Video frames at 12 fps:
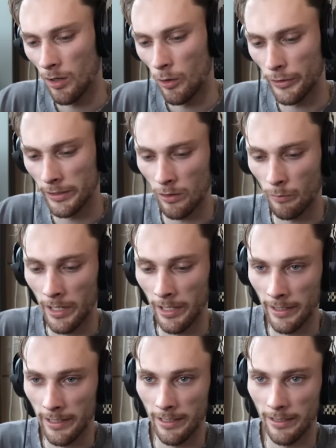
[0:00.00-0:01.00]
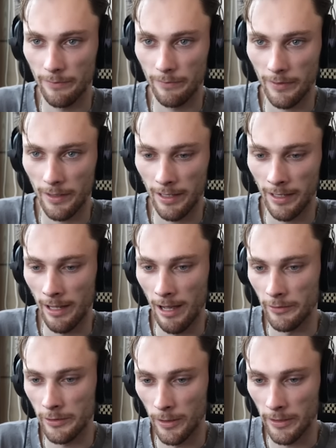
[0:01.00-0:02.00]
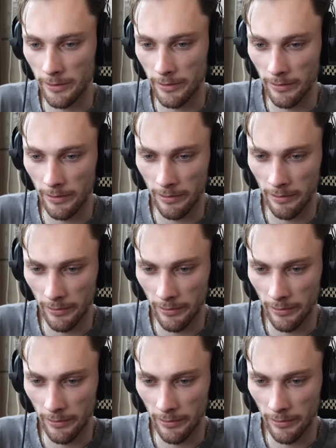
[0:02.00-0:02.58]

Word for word: If you guys don't mind that I have a sponsor on the